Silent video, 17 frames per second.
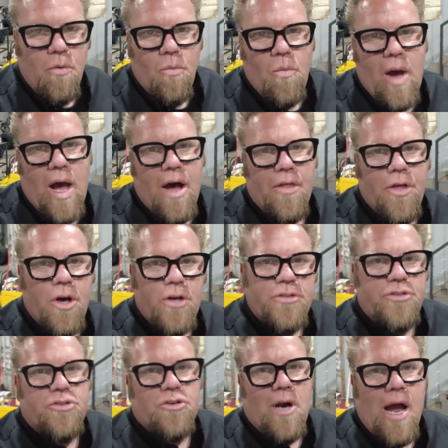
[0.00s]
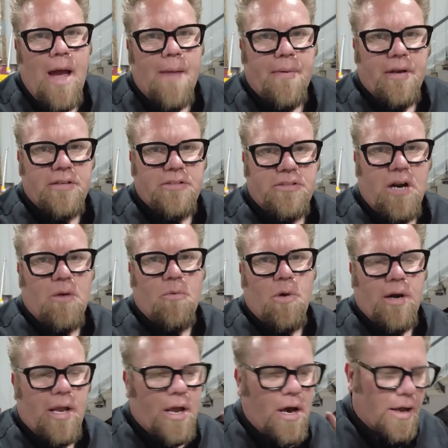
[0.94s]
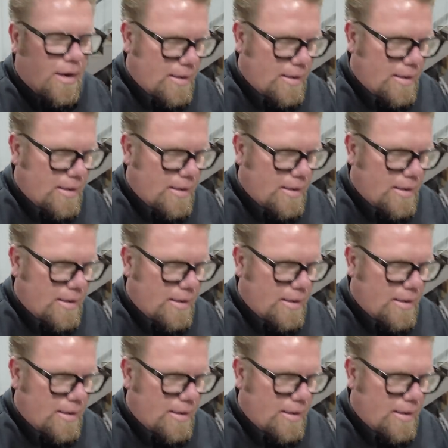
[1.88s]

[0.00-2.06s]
while those dry, I'm going to start working on